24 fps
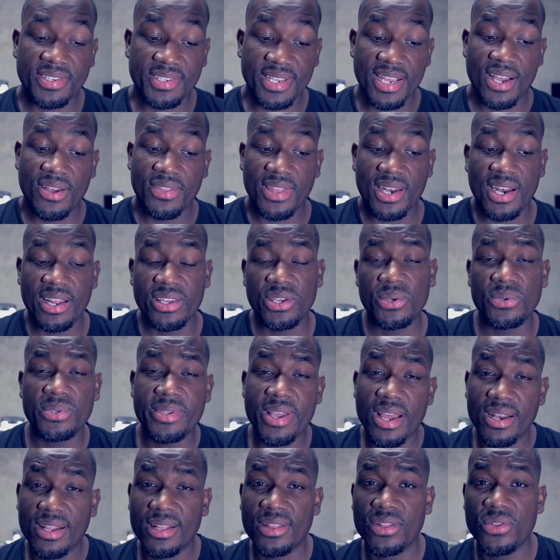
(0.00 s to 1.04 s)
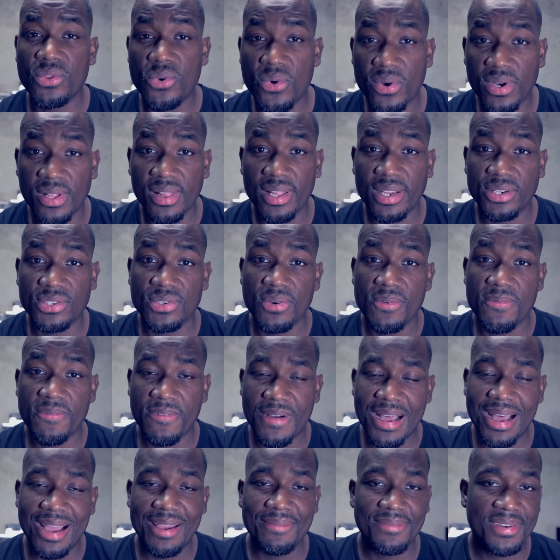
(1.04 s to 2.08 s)
sound that I used out of the Nord Electro
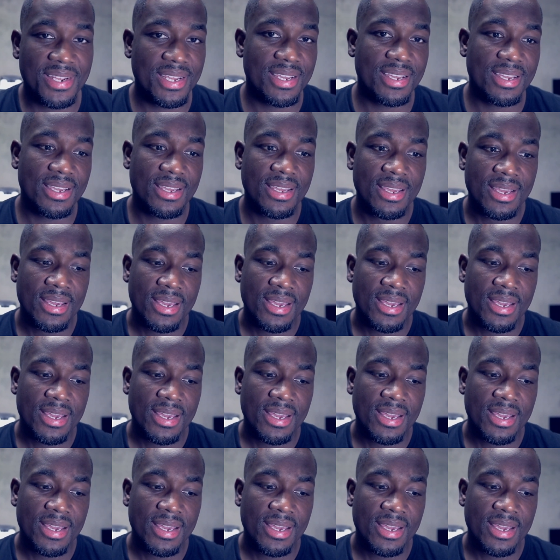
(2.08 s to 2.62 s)
5D